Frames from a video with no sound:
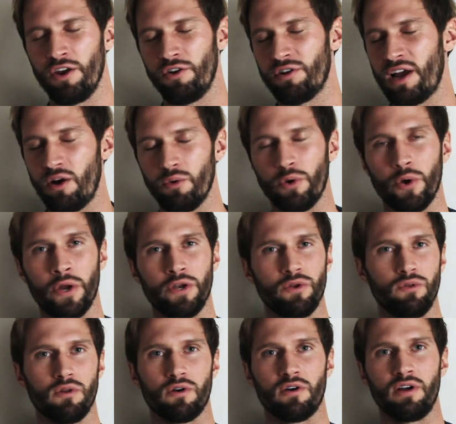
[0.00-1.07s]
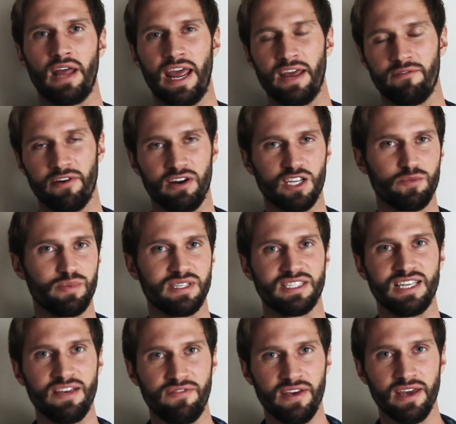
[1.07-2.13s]
You're not only going to learn a very
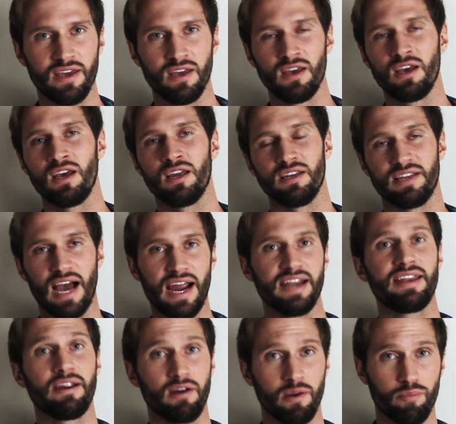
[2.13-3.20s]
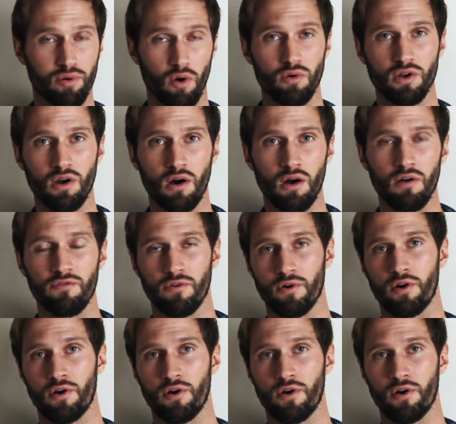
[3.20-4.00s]
specific dietary protocol for